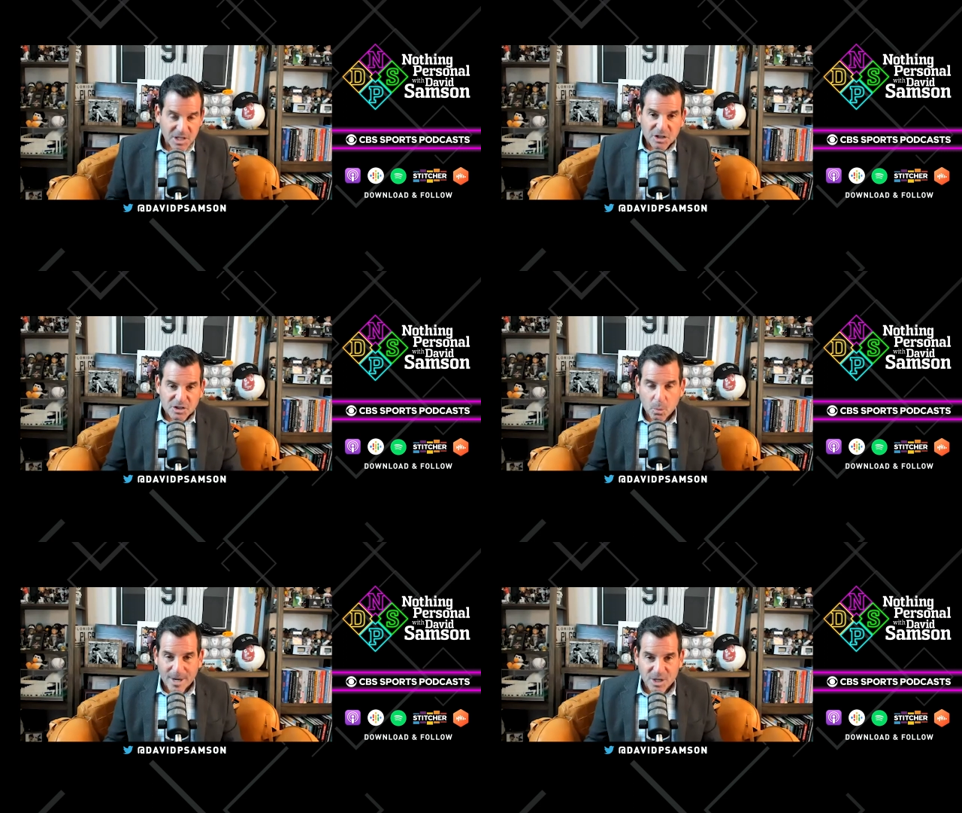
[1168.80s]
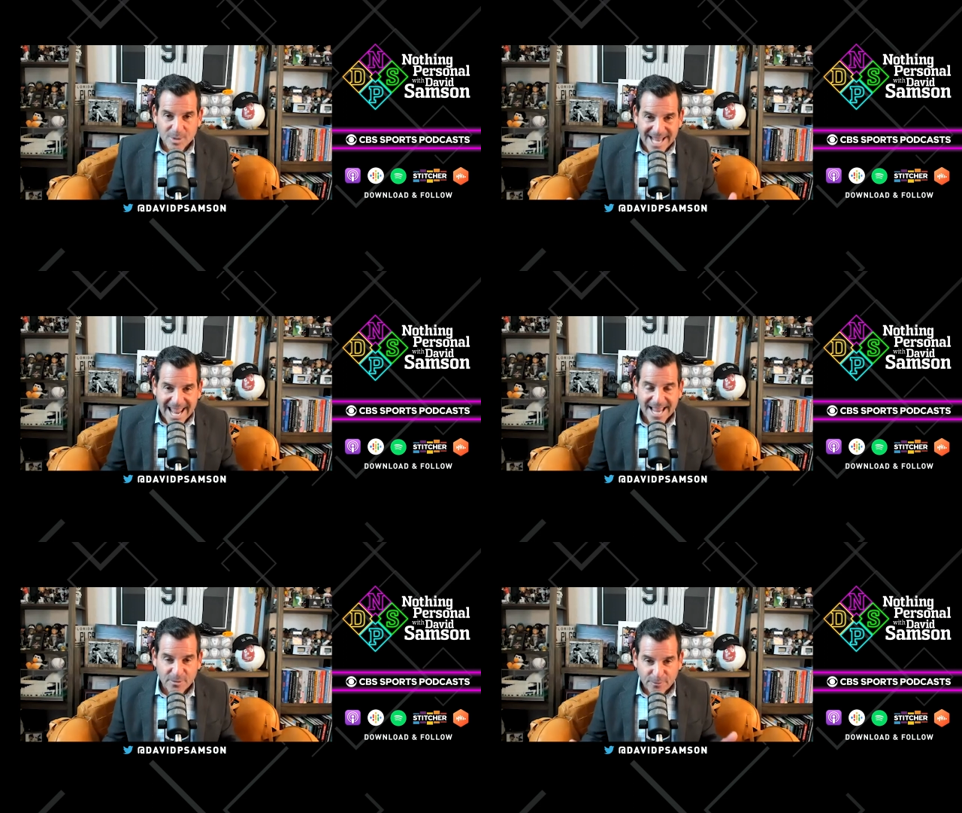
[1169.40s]
So when you
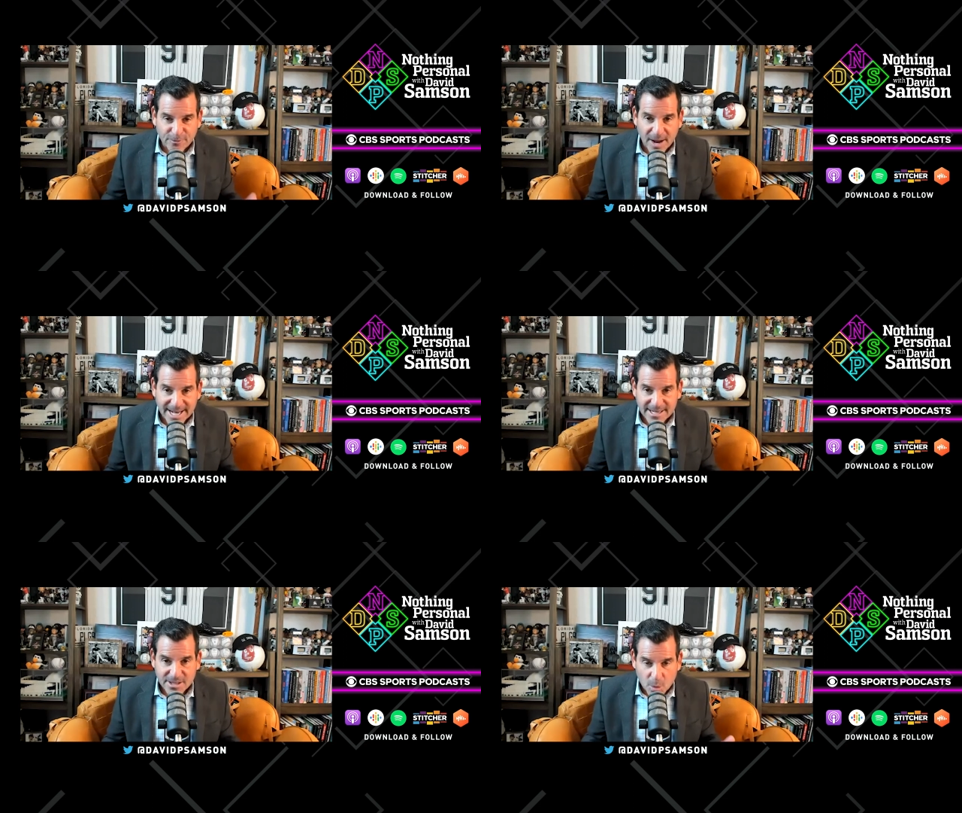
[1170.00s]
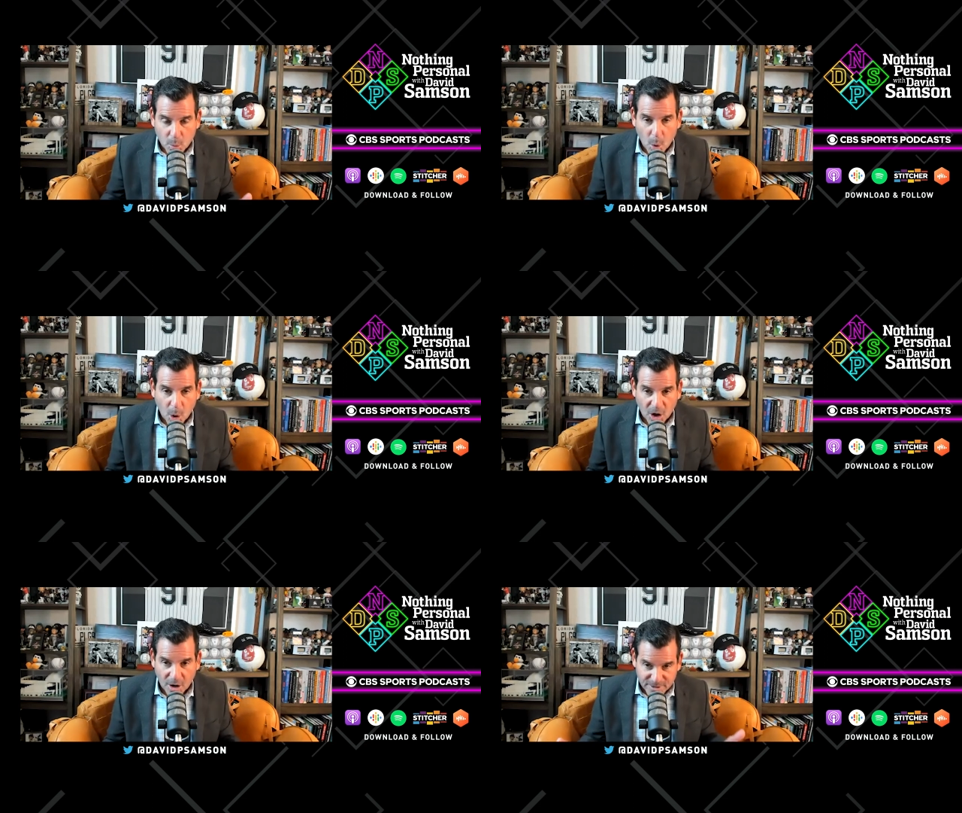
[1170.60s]
can't fight the
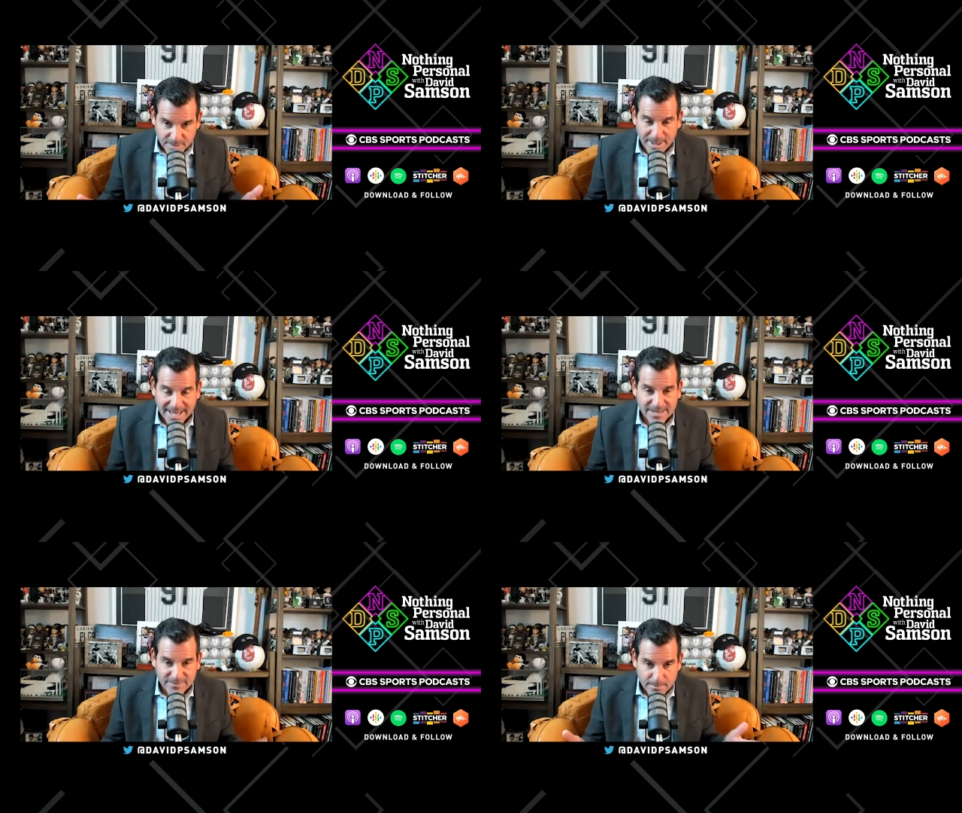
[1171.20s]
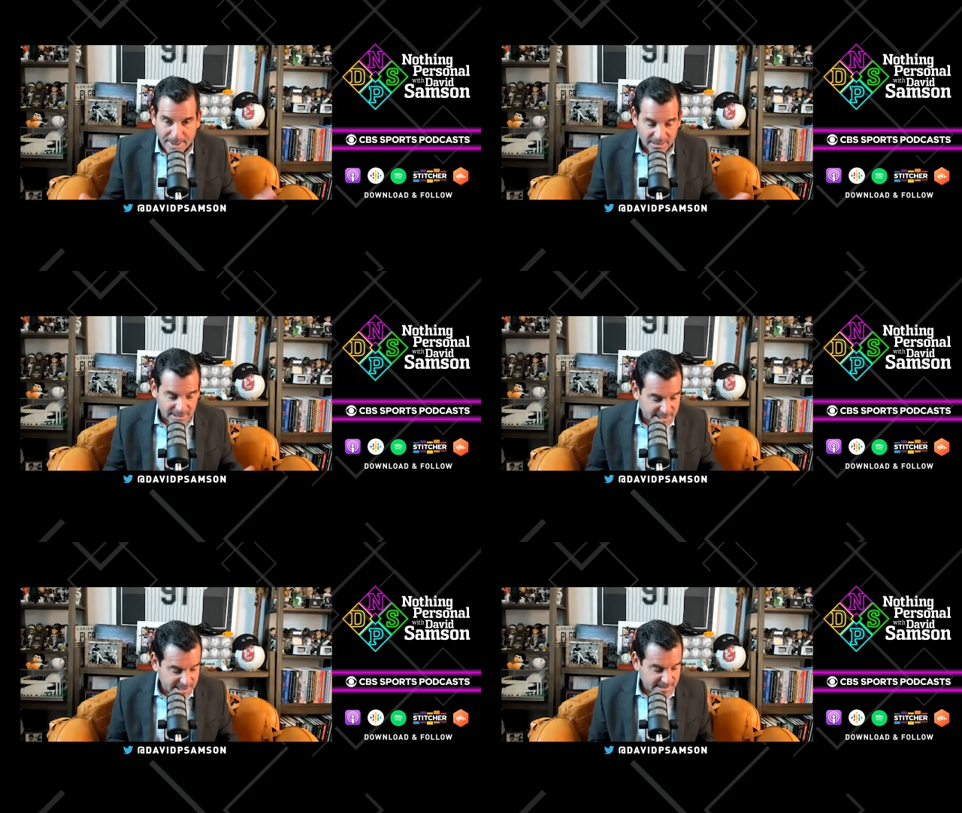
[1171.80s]
war of competitive
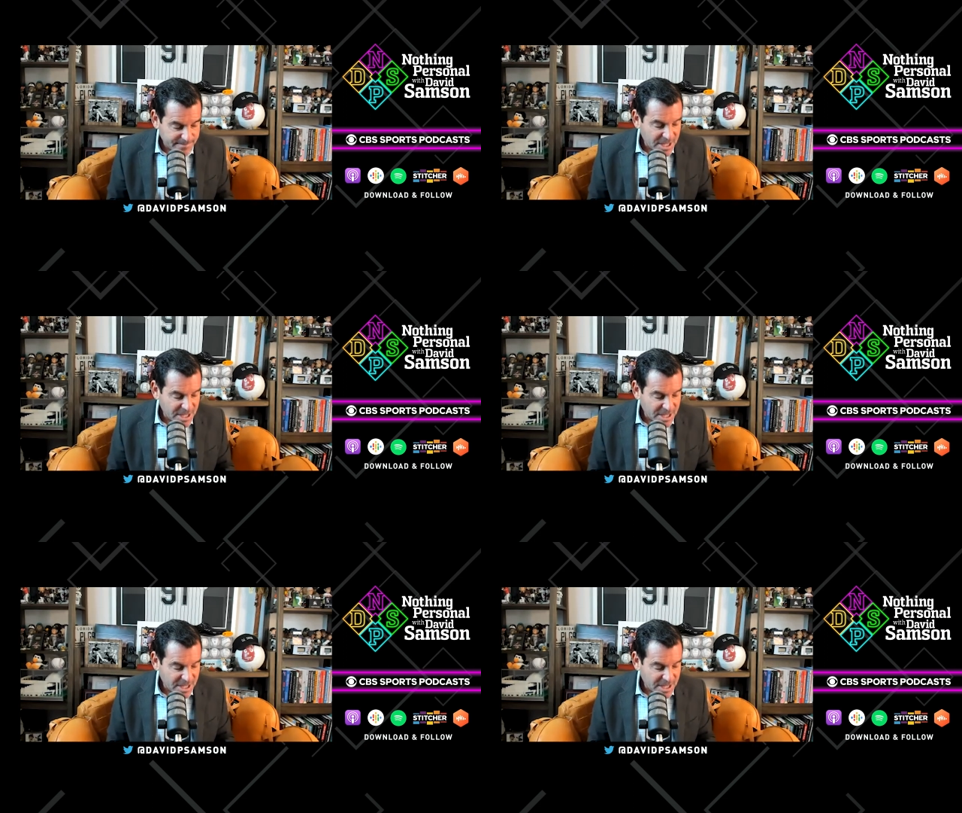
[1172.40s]
imbalance,